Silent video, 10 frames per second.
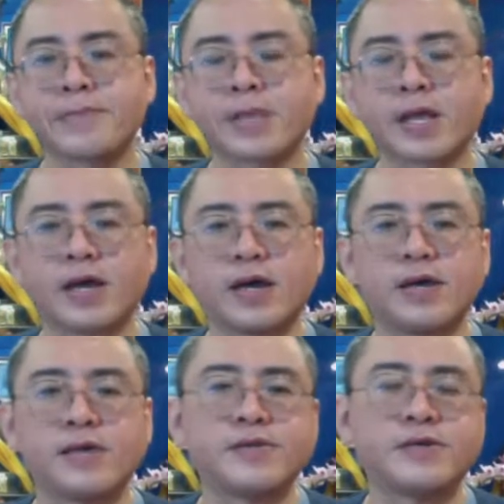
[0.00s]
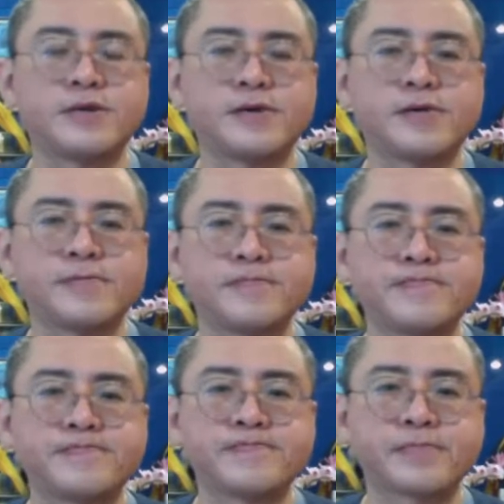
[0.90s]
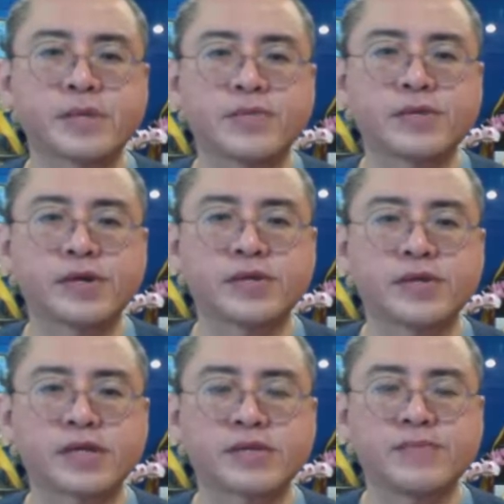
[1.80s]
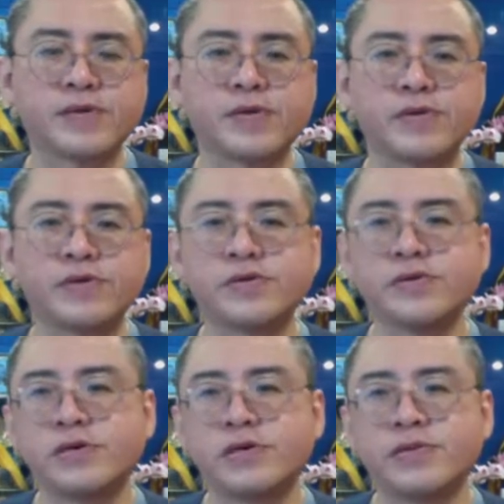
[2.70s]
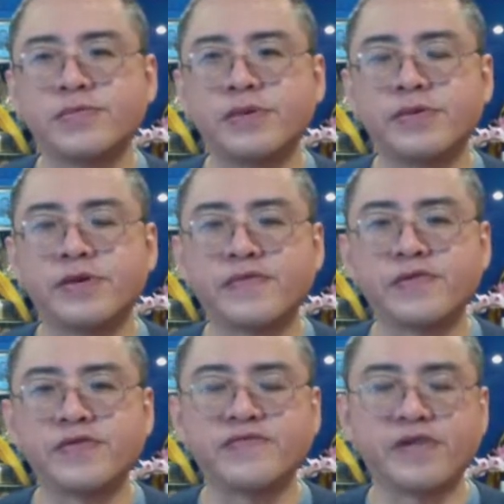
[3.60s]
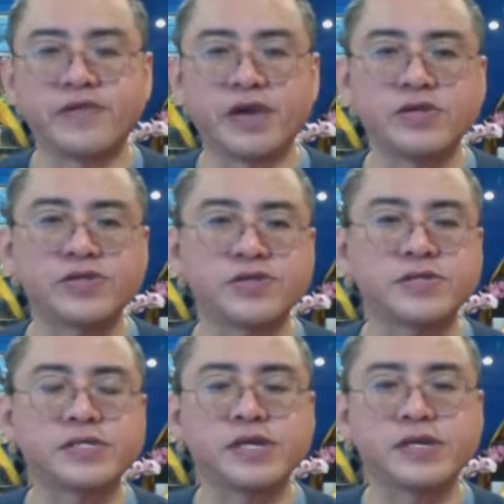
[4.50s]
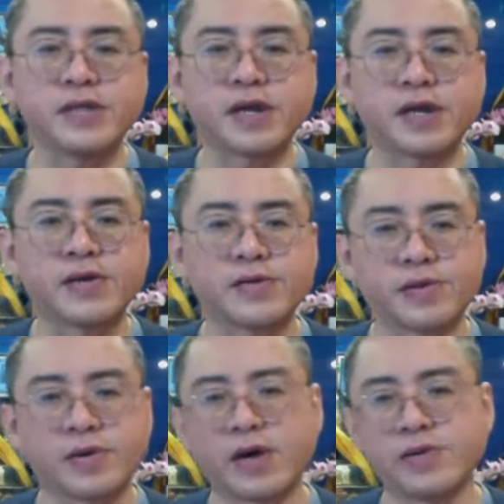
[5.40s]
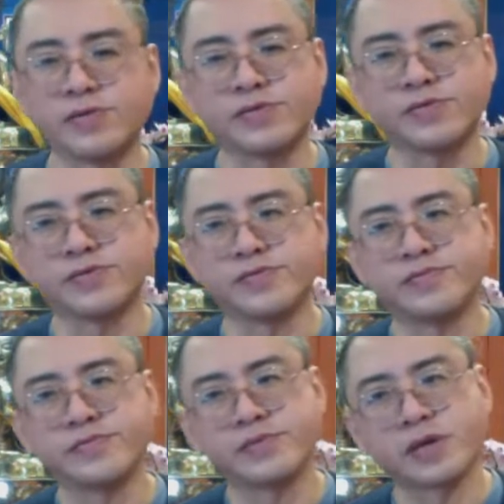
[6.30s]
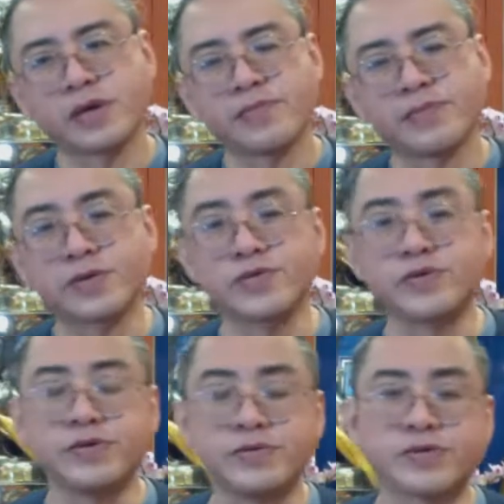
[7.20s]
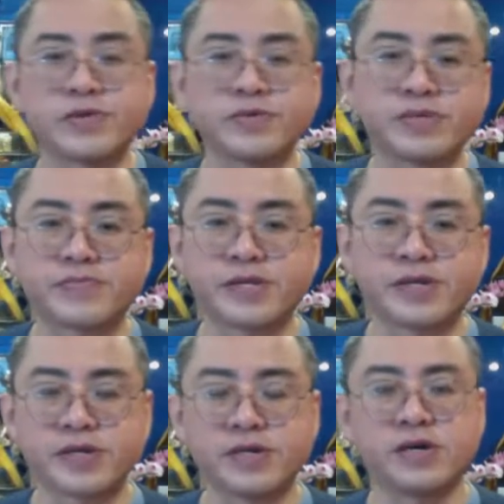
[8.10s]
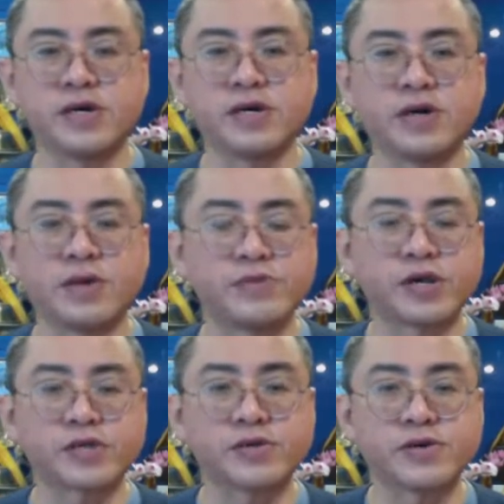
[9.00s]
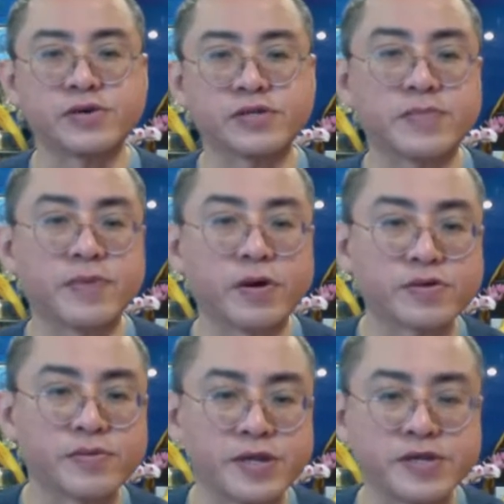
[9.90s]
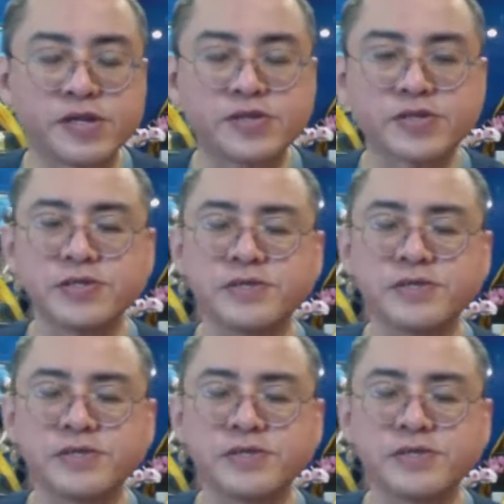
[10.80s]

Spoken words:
And we can explore maybe a few variations here and there, and how to make good use of this particular object or support of meditation.